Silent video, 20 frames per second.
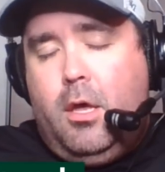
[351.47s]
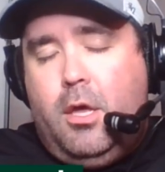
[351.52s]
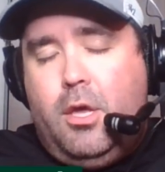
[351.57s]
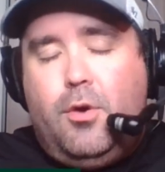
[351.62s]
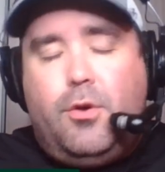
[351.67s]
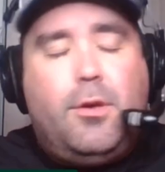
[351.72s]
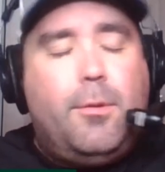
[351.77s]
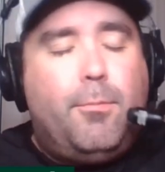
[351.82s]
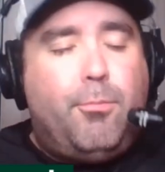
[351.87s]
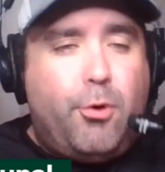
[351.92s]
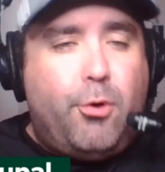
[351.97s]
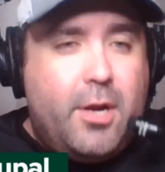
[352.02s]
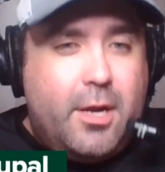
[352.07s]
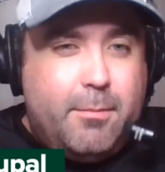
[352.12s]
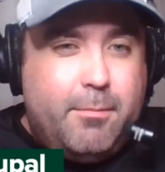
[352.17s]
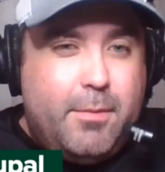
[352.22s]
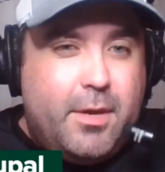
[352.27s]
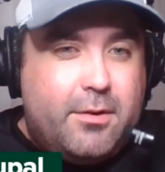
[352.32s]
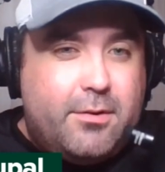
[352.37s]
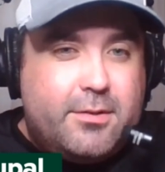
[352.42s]
you know, you
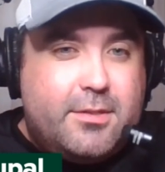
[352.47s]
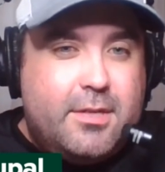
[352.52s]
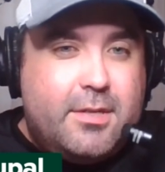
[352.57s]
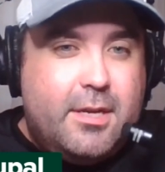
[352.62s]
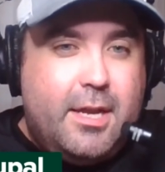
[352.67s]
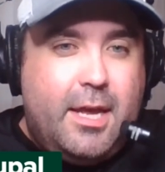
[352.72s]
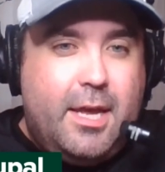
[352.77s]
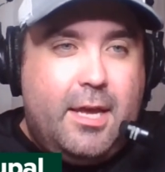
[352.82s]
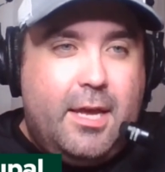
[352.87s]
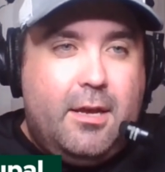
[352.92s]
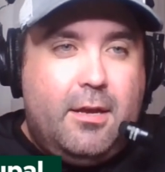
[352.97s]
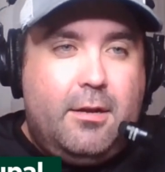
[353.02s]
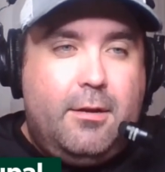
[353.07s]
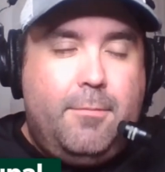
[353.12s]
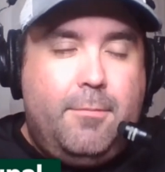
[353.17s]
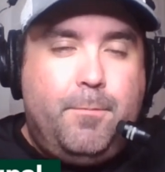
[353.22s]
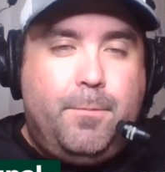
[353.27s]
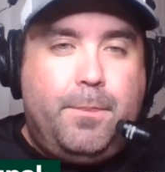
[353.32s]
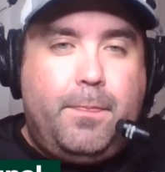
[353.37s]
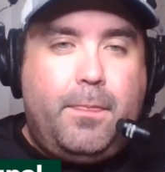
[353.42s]
bring Middleton
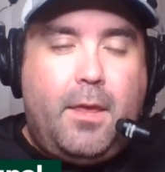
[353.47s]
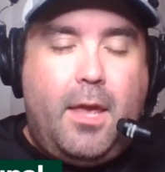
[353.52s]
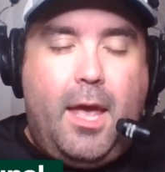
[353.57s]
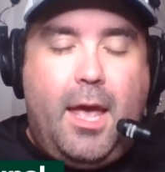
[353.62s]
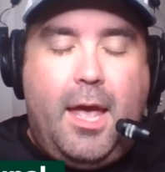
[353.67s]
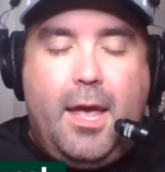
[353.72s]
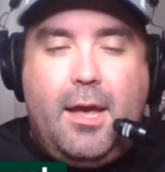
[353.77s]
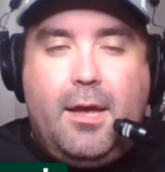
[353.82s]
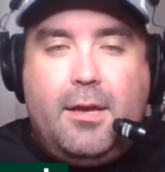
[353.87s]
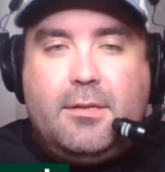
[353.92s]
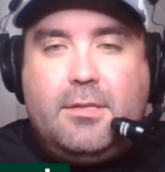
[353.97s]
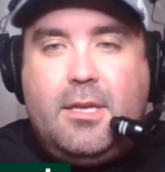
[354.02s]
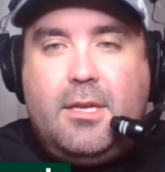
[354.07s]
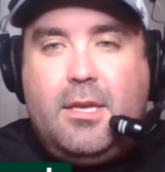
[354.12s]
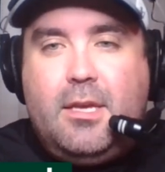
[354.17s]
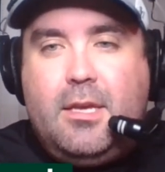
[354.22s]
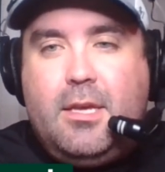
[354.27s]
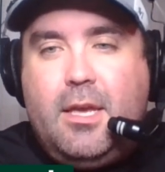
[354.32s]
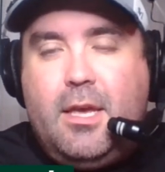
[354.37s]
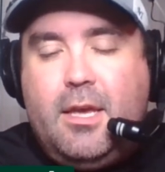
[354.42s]
in, and
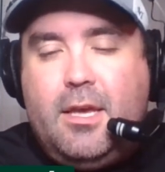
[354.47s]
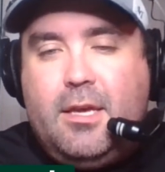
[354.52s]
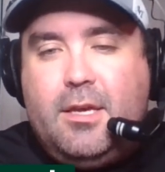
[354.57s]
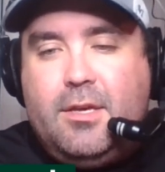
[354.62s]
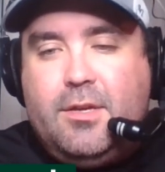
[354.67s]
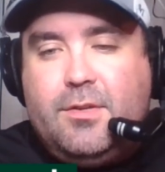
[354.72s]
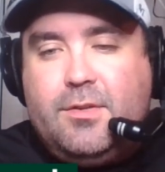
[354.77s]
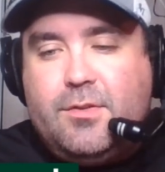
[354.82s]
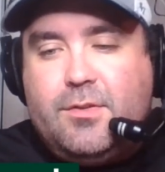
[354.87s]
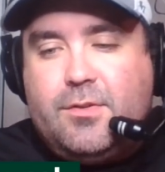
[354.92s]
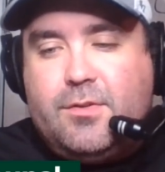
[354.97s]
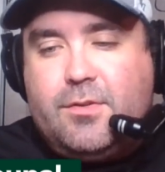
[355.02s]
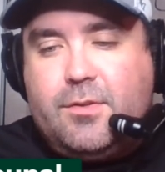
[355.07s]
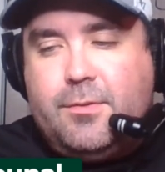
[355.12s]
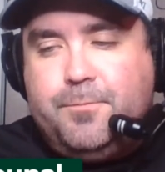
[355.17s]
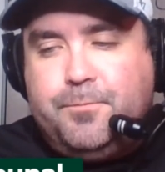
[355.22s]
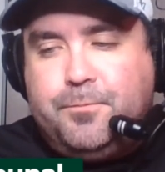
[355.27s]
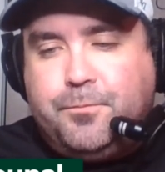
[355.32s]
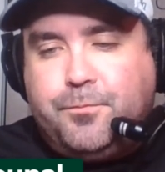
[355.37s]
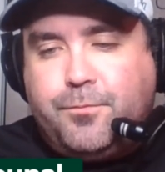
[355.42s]
he
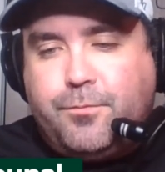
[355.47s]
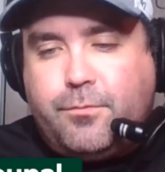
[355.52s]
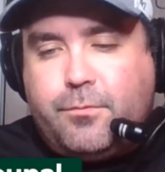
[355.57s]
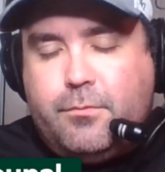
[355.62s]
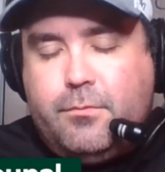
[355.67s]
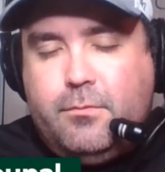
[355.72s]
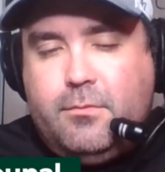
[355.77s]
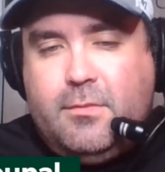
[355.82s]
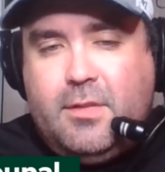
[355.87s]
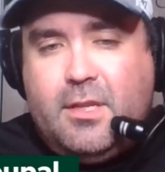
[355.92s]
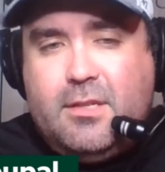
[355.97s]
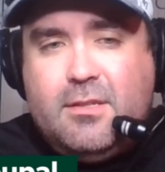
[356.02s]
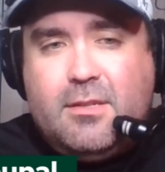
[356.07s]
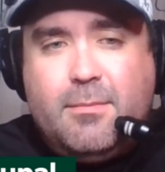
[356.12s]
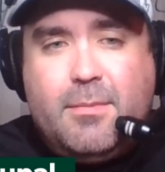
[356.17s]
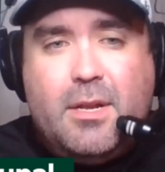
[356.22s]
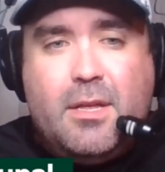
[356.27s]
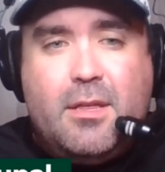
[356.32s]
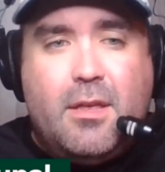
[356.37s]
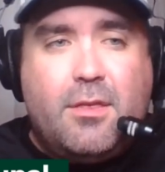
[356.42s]
is
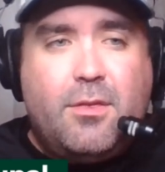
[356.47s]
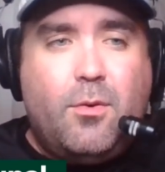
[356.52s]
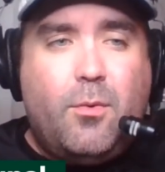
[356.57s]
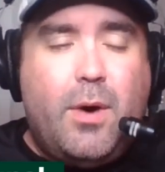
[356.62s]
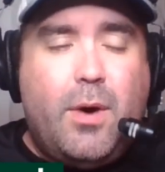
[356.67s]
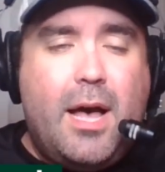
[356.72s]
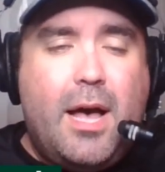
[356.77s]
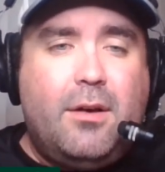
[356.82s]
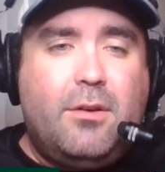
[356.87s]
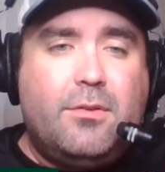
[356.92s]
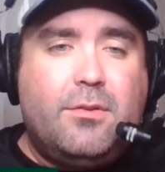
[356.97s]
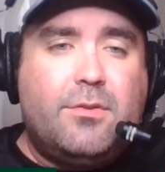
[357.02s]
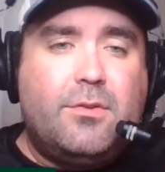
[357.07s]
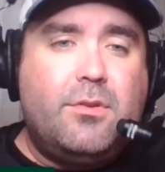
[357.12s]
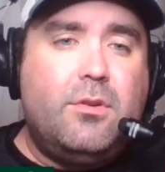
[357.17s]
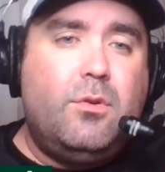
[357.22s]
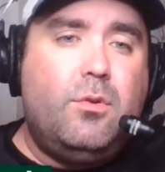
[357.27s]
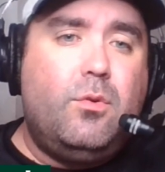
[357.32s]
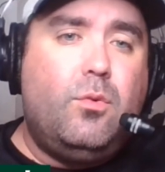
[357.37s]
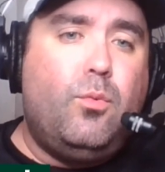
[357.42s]
somebody that the
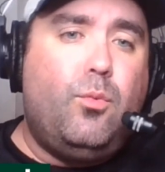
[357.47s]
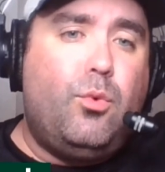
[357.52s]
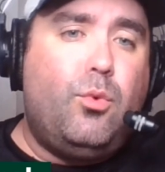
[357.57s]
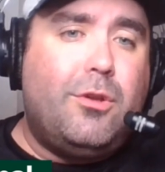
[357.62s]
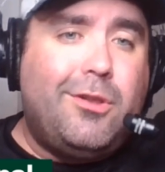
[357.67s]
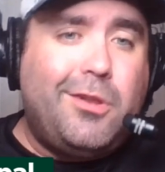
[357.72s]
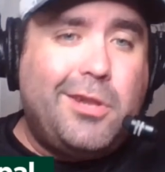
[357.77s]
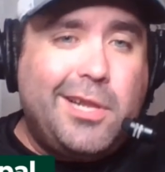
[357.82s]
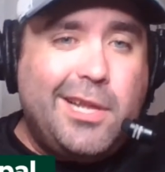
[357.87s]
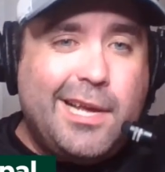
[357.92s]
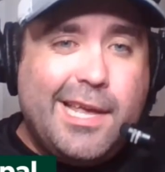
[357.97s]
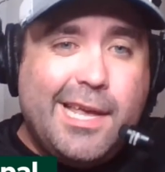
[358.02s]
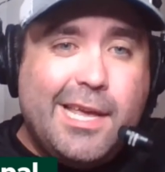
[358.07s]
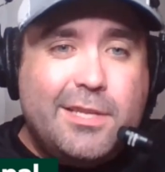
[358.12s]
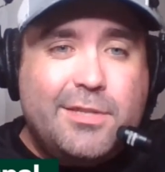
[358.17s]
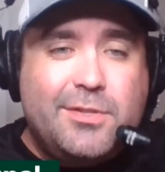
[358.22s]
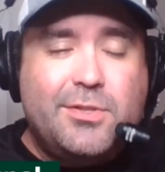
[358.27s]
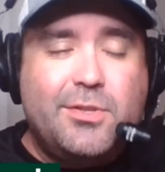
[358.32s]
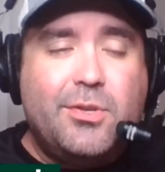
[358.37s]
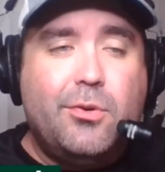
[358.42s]
Wilds would
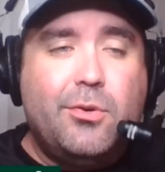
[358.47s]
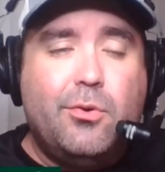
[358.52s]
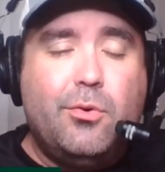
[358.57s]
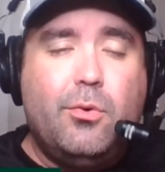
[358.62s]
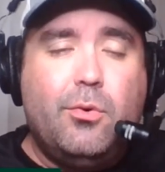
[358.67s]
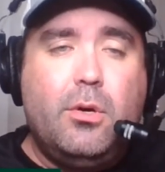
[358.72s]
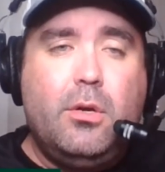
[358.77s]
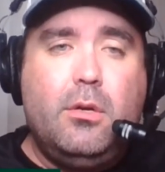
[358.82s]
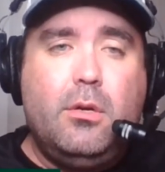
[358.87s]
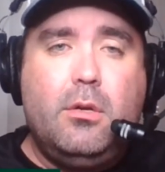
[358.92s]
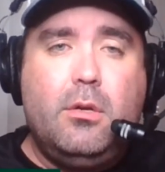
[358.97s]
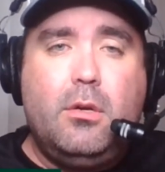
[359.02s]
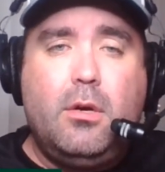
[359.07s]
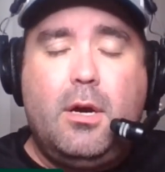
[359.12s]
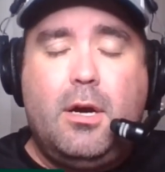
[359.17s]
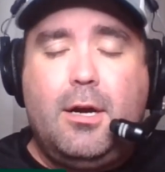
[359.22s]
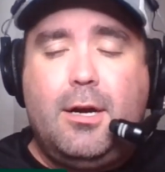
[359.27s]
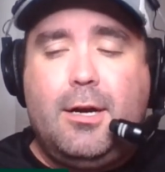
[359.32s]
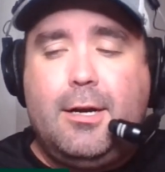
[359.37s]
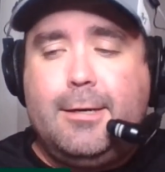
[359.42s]
like to
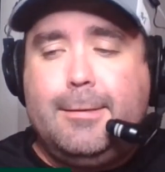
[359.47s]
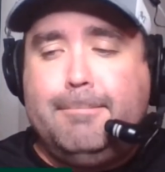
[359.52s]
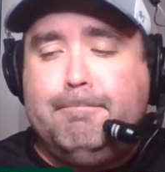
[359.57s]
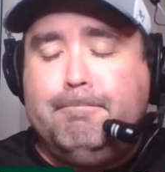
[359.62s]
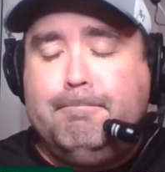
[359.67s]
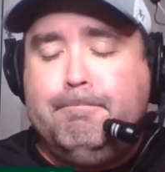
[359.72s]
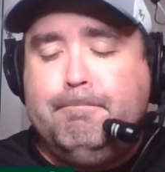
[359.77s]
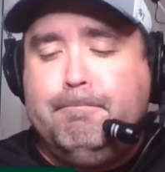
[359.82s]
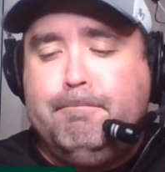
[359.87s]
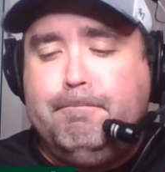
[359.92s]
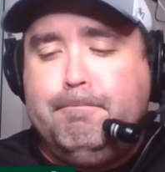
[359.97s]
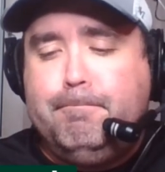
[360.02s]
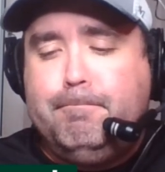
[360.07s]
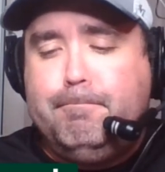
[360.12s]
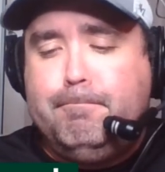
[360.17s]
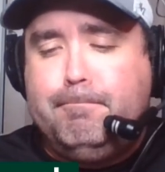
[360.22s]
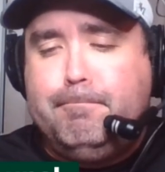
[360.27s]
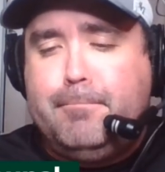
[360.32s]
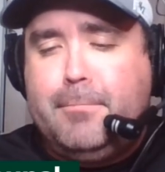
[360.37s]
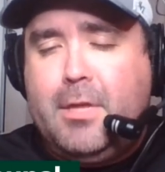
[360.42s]
um,
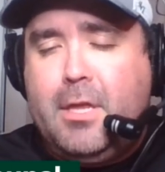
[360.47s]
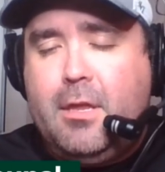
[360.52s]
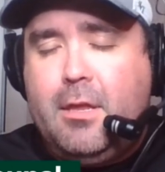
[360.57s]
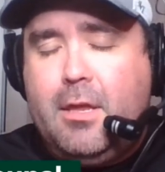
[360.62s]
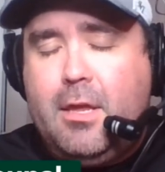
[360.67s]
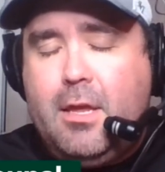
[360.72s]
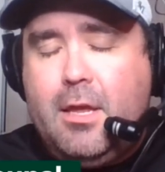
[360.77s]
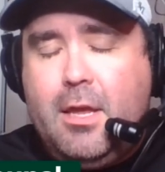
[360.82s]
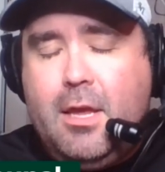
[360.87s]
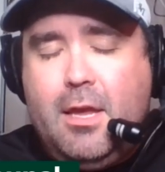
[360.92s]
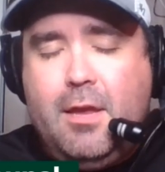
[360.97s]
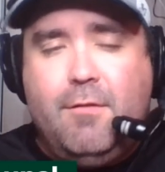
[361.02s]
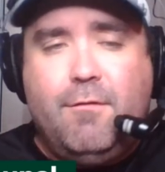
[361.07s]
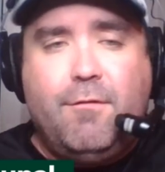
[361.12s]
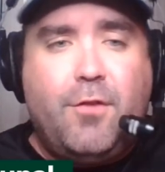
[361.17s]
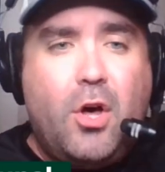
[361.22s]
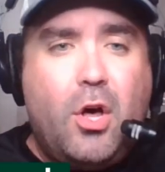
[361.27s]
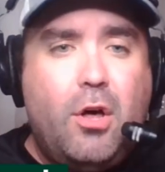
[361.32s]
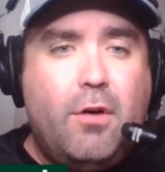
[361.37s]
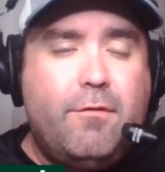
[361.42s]

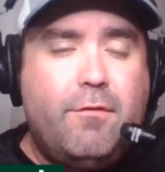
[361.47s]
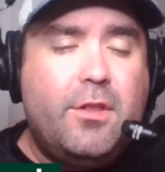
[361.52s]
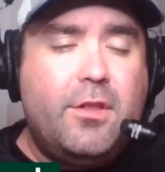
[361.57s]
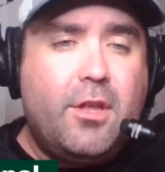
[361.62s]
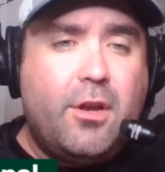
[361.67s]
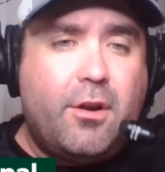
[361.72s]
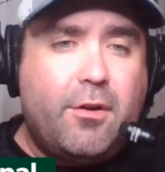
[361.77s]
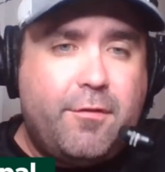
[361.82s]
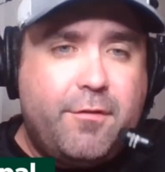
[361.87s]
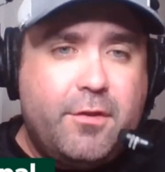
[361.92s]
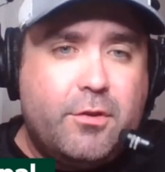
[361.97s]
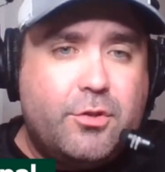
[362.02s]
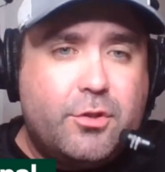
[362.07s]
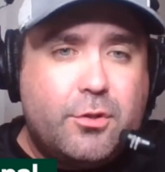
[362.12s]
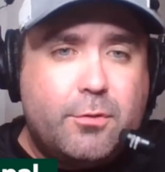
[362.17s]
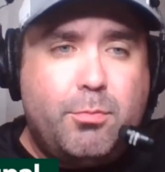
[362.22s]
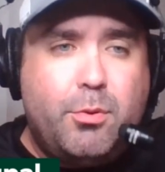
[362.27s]
involve in their future